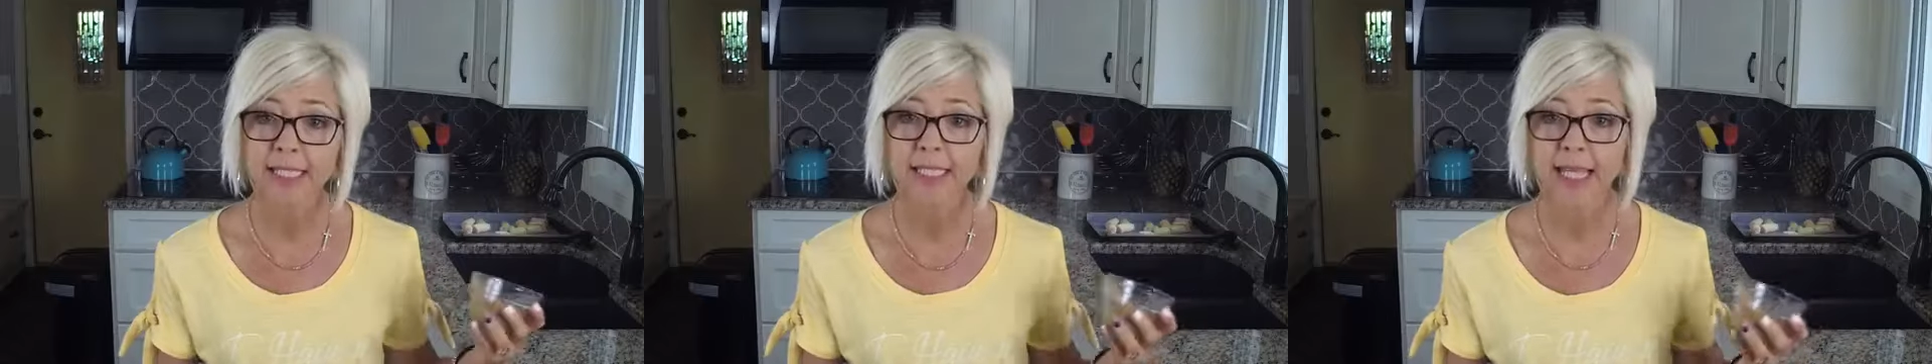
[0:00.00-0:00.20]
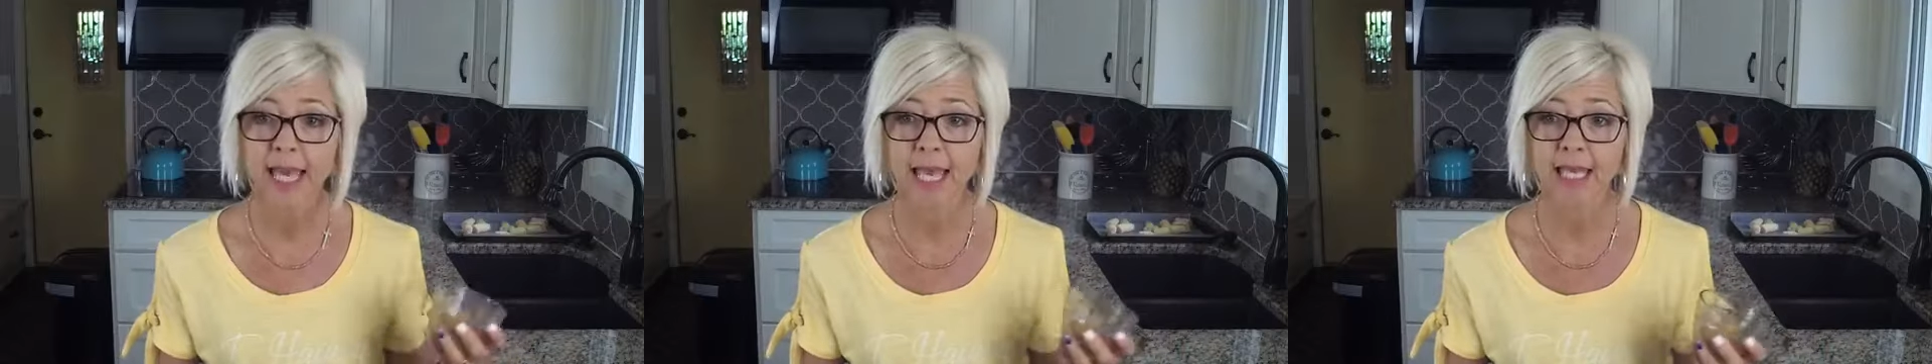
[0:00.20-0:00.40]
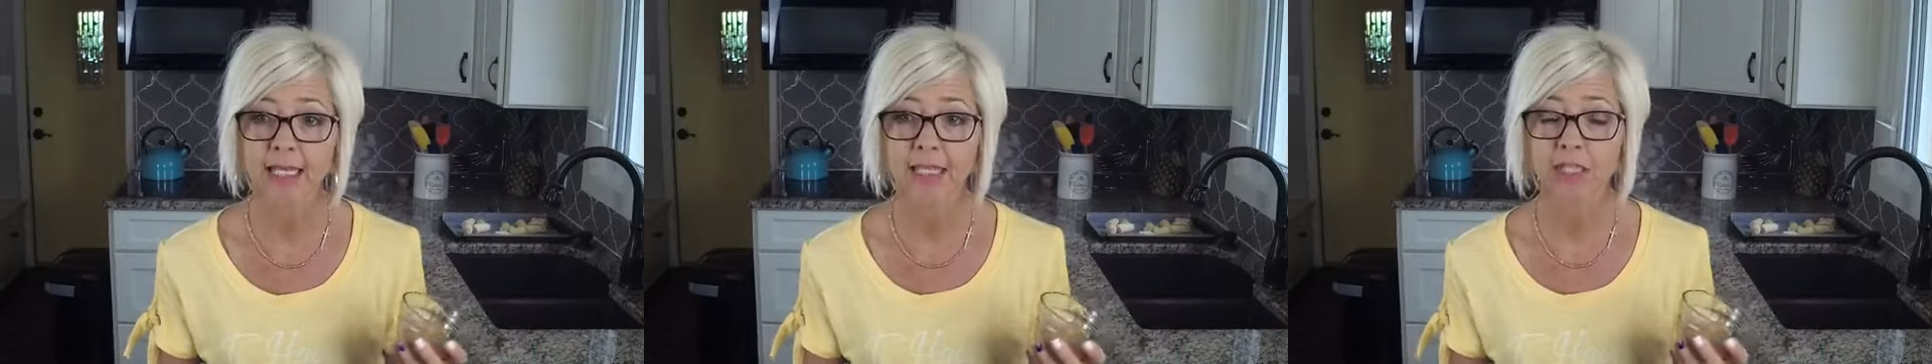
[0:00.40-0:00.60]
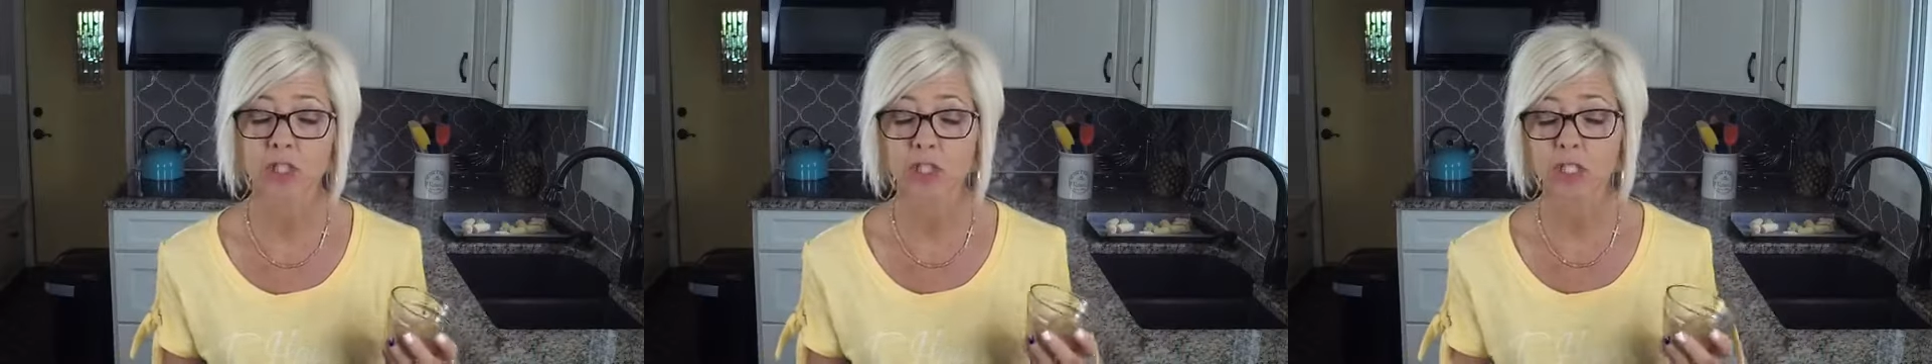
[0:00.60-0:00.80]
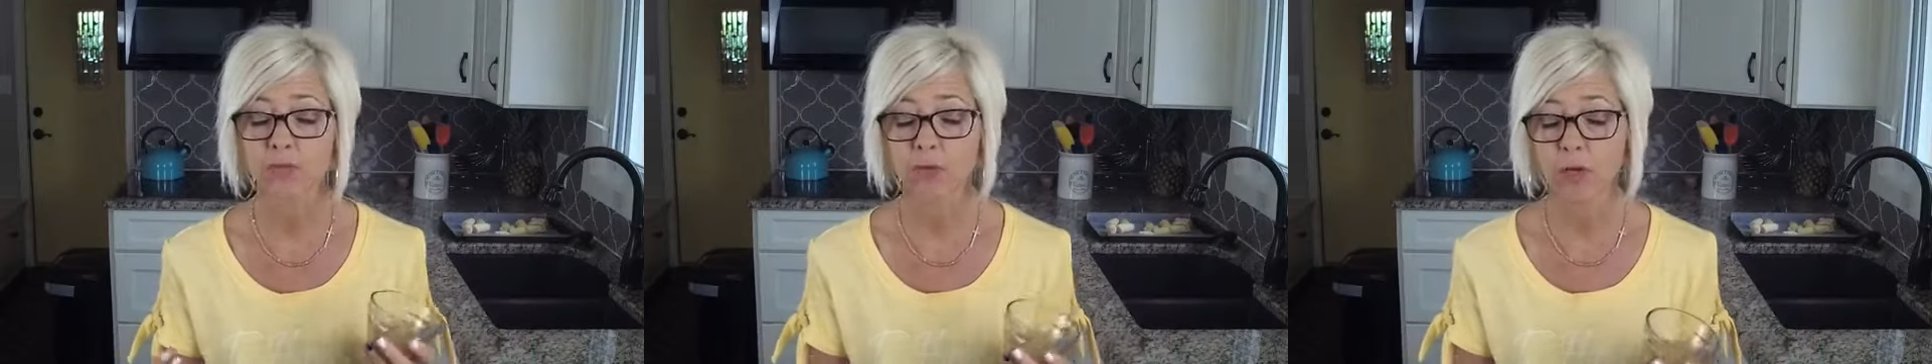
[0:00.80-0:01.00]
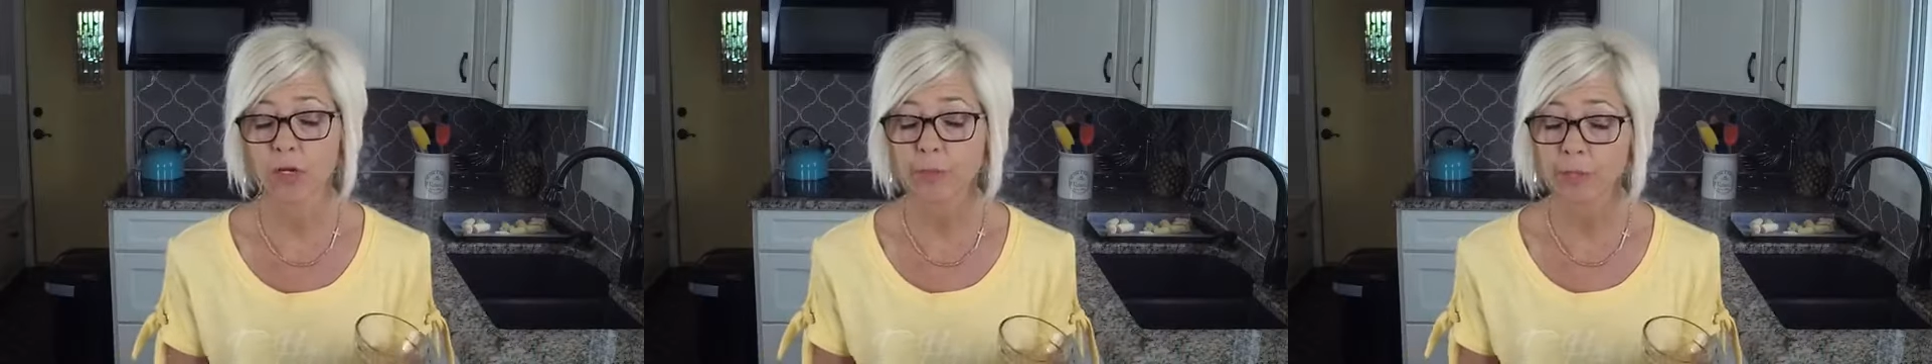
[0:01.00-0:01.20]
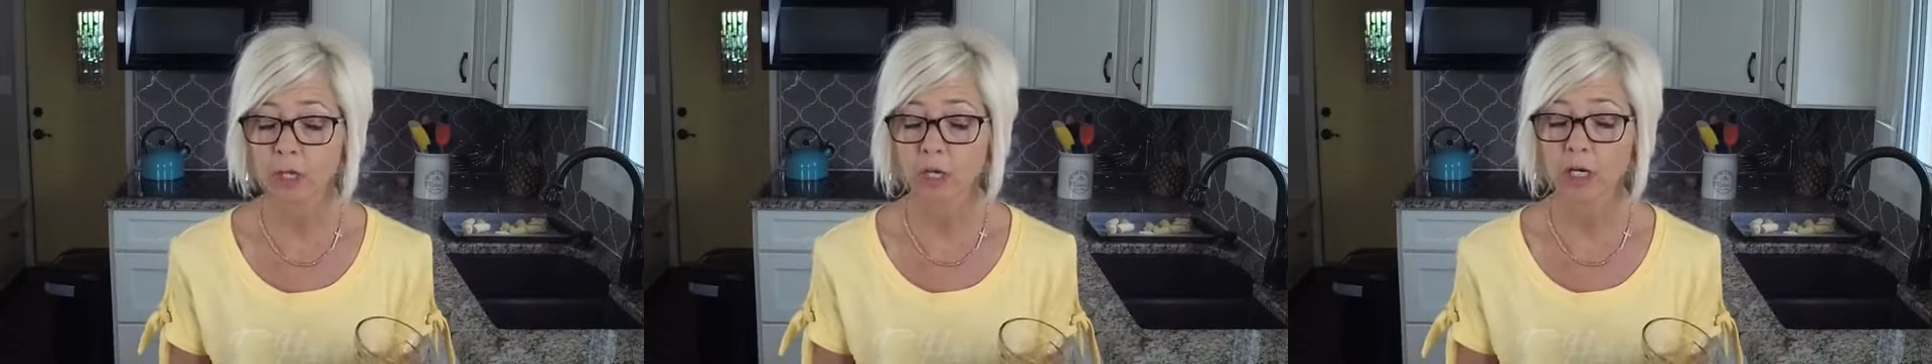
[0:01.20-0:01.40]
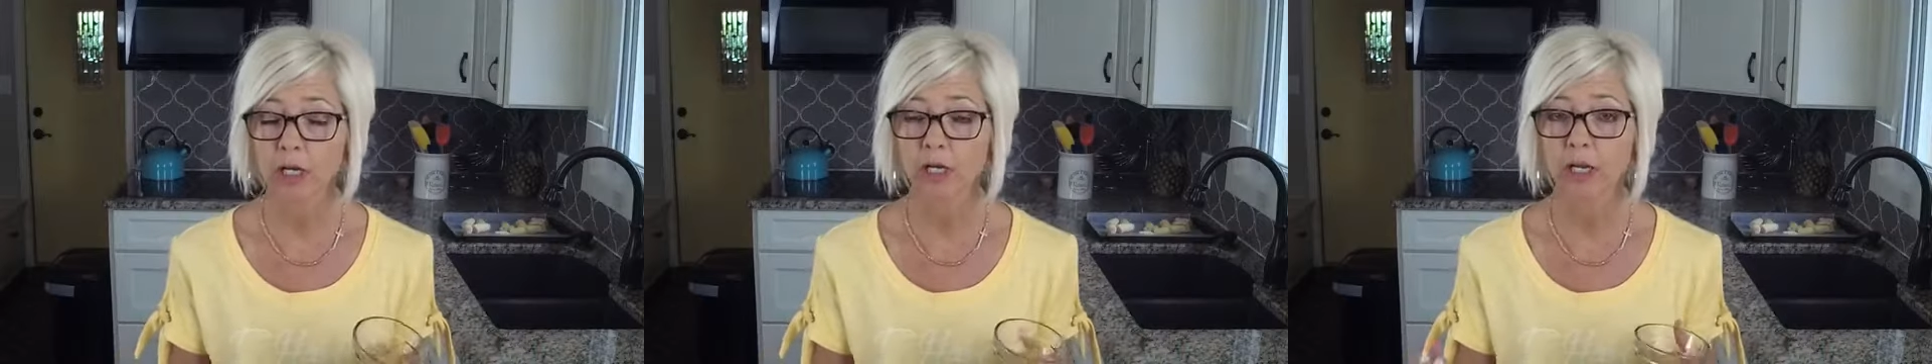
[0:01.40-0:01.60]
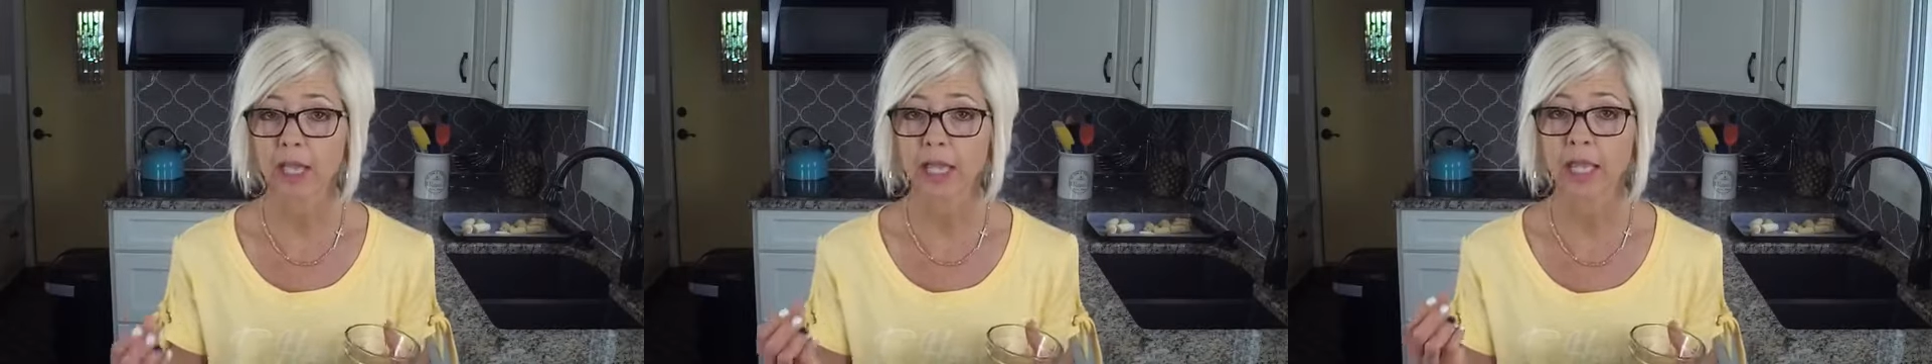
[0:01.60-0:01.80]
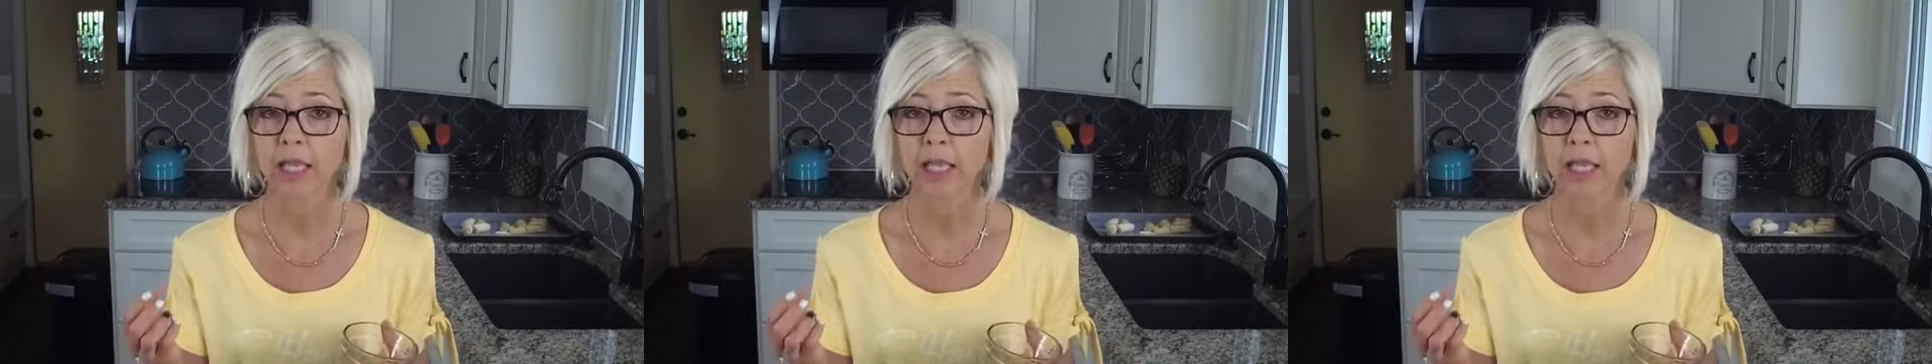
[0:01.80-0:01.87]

is that it's just very pure,